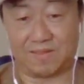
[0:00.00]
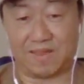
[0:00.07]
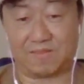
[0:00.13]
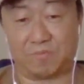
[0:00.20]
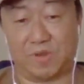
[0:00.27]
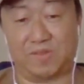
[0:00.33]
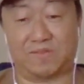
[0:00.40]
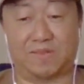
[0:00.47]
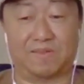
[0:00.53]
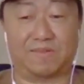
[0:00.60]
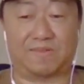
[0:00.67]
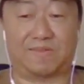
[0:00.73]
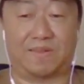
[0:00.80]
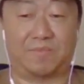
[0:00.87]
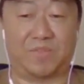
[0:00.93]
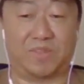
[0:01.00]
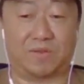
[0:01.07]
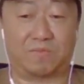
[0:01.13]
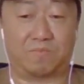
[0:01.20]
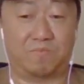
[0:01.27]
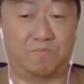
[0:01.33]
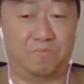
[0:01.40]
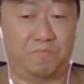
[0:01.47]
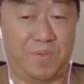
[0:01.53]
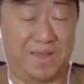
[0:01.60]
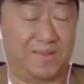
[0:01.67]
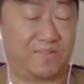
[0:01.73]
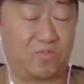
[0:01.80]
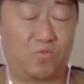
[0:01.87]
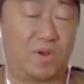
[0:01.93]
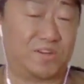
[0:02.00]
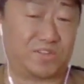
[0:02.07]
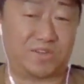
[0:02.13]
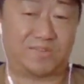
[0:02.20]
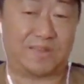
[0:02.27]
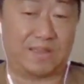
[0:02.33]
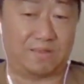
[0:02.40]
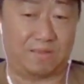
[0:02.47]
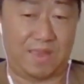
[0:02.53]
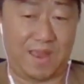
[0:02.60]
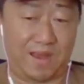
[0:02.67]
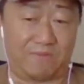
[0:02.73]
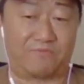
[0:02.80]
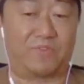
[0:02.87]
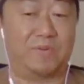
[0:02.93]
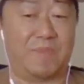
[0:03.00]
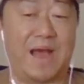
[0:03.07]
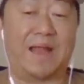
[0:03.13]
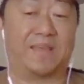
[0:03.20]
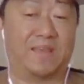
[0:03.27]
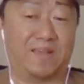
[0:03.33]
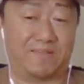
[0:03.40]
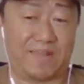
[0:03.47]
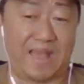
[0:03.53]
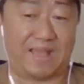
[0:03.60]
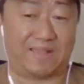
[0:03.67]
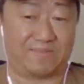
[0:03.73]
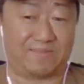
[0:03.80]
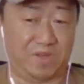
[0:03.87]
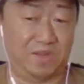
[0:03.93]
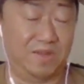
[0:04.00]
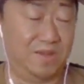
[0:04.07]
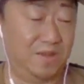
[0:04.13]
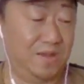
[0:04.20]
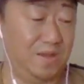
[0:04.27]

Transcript: The next piece is some of the biggest questions that everybody has asked me